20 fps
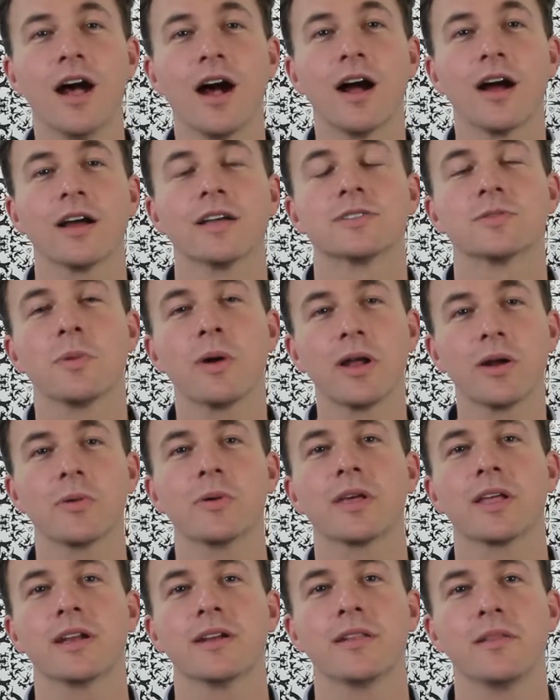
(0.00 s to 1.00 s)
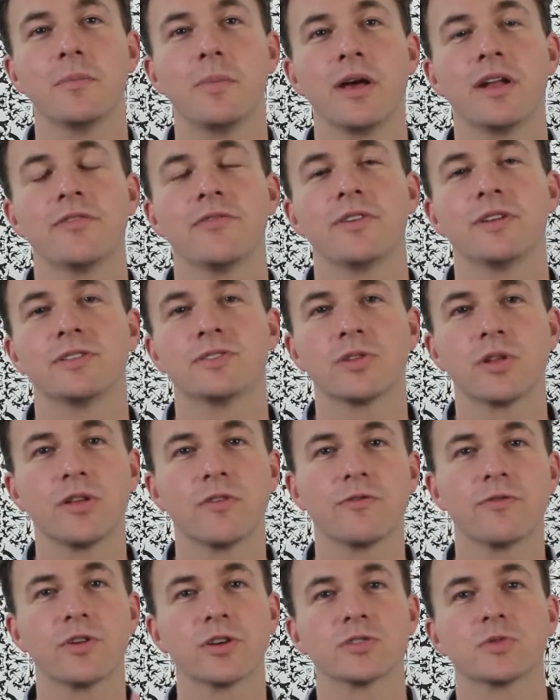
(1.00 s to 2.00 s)
All right, so why don't we get into the benefits? So
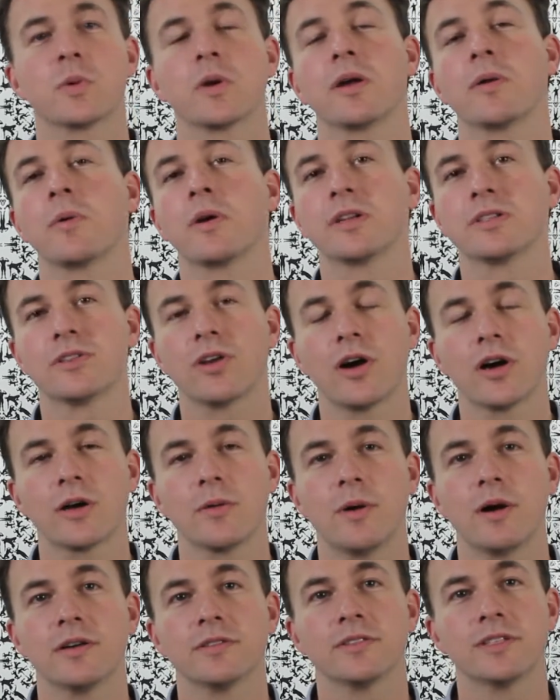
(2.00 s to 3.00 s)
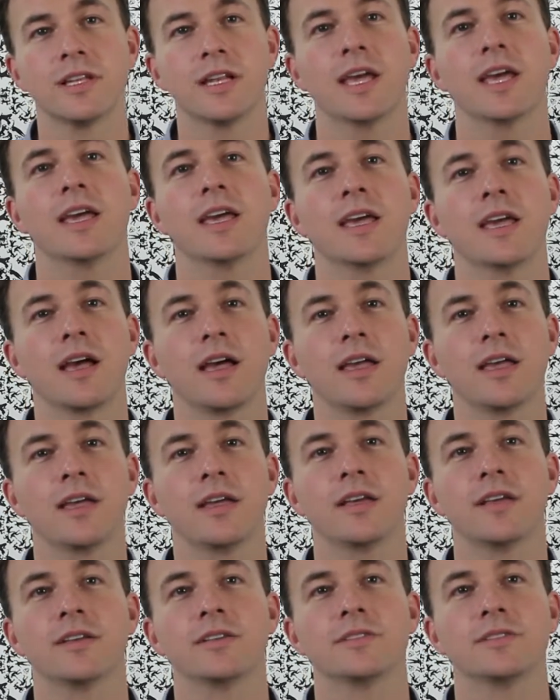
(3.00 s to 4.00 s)
the first one I want to talk about today
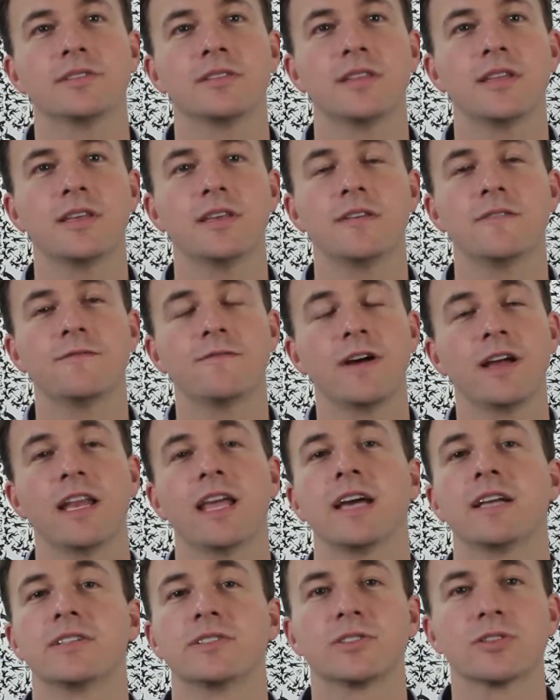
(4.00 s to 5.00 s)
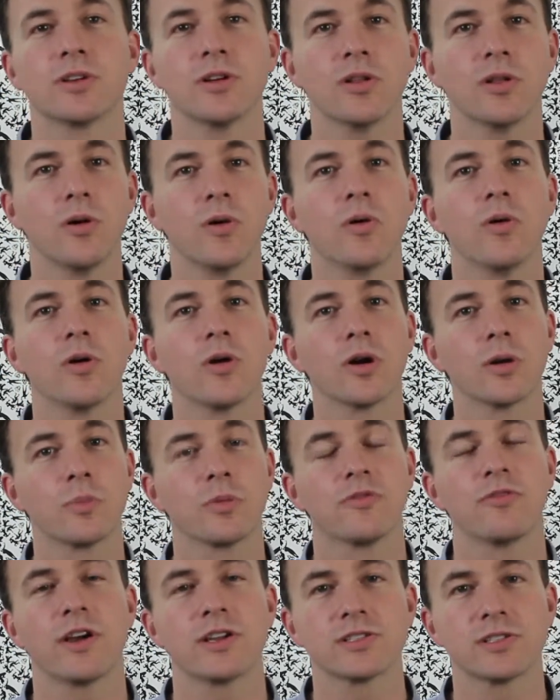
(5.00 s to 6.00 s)
is the financial or
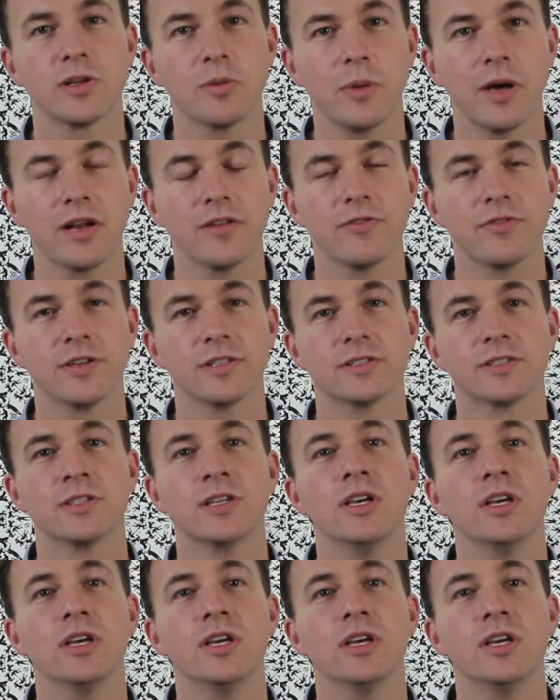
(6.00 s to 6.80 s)
professional benefits.